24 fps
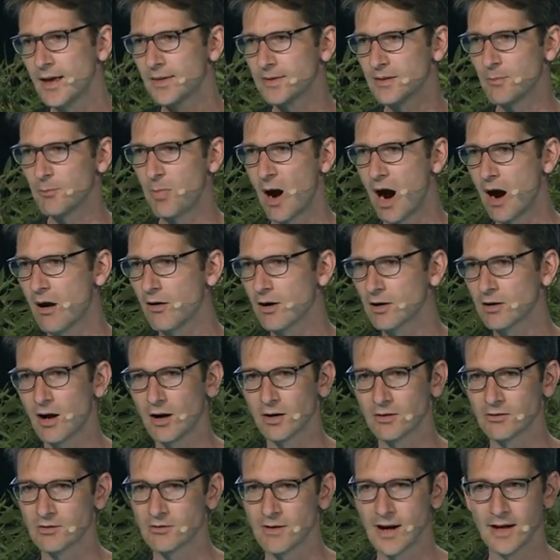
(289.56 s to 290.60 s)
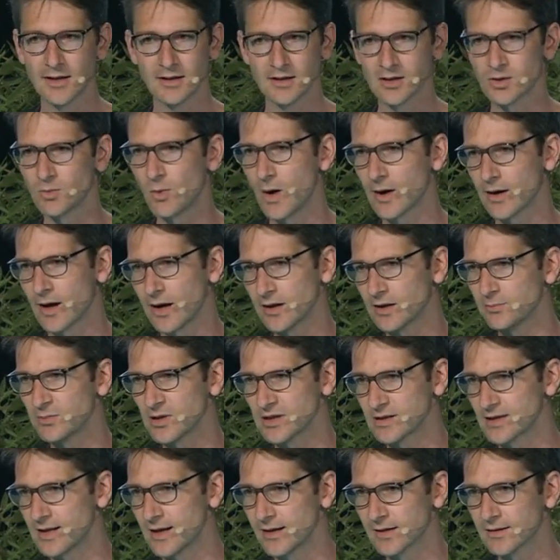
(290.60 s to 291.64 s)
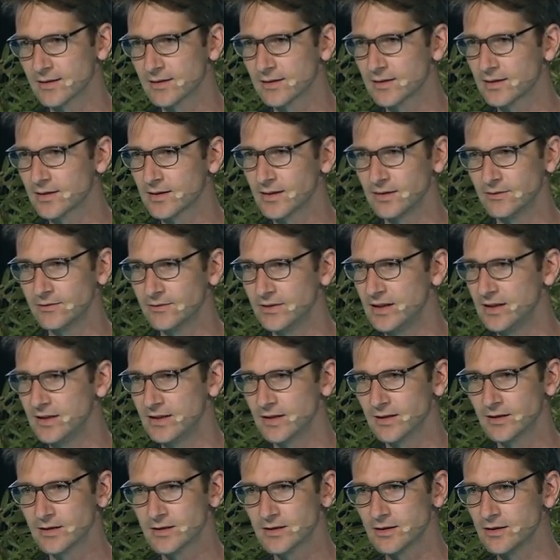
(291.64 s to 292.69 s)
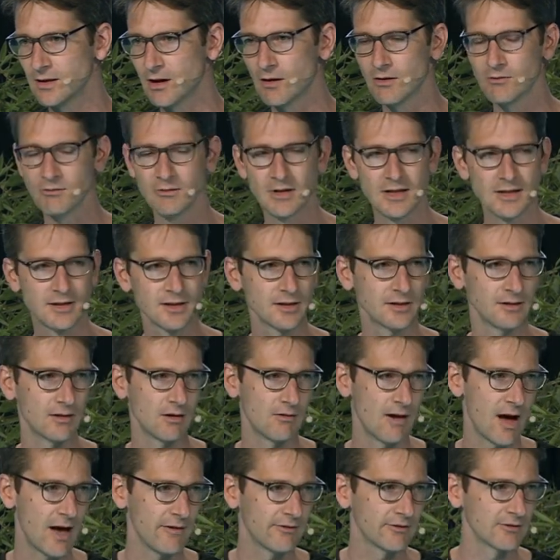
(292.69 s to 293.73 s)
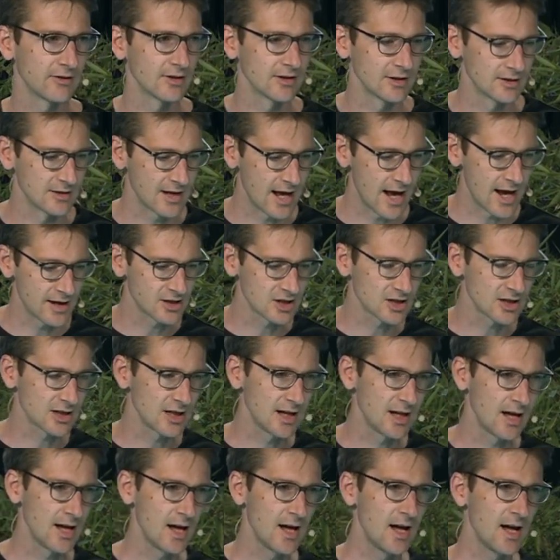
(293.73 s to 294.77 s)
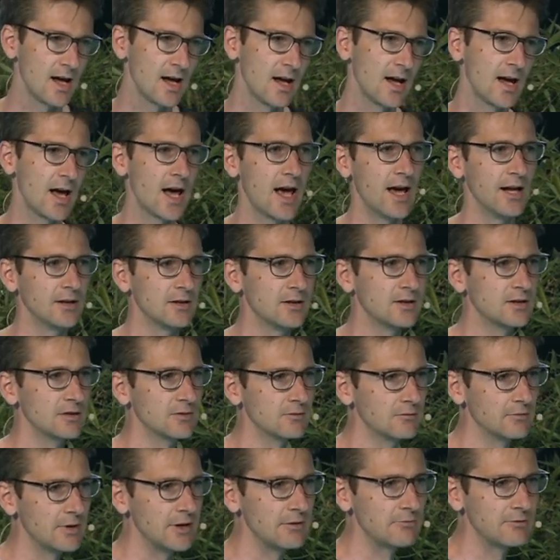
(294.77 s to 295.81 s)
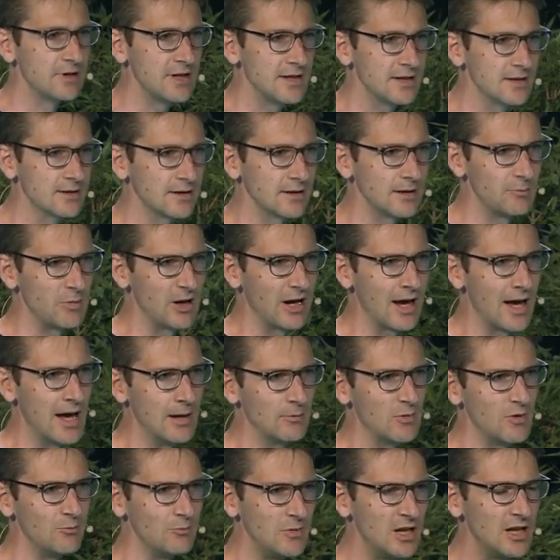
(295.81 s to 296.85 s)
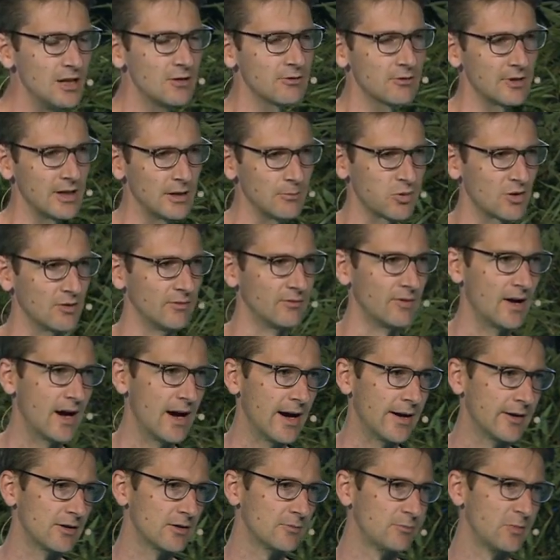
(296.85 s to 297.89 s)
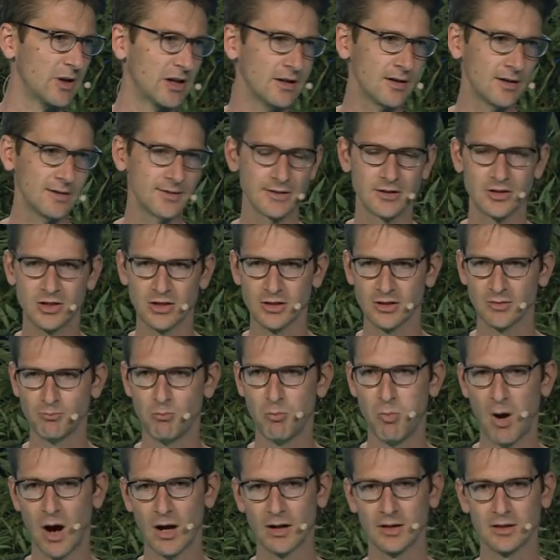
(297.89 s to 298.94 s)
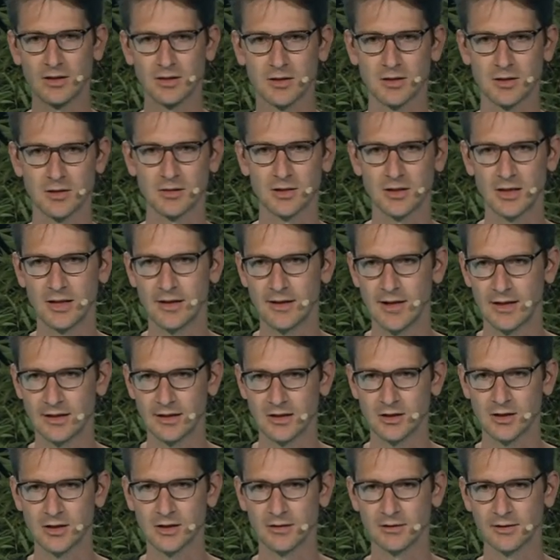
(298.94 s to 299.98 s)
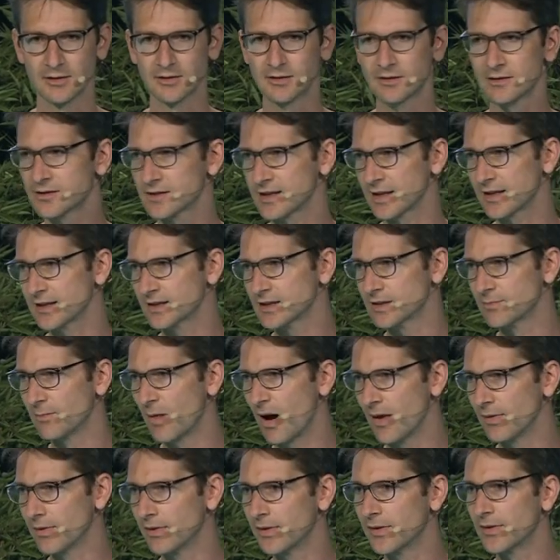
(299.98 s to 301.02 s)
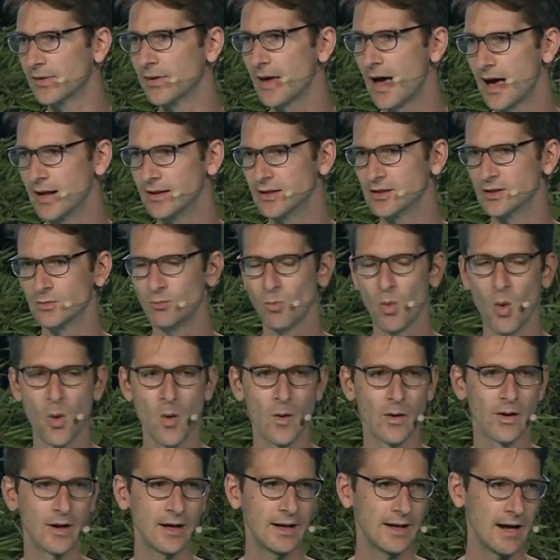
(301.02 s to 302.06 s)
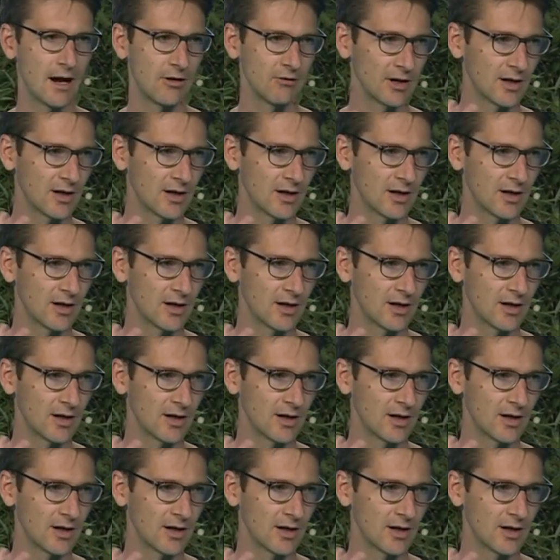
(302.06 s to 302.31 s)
the power contract is 100% convenient, no risk, no effort attached. And we recently became a metering provider because it just bugged us to see that it took six months and more in our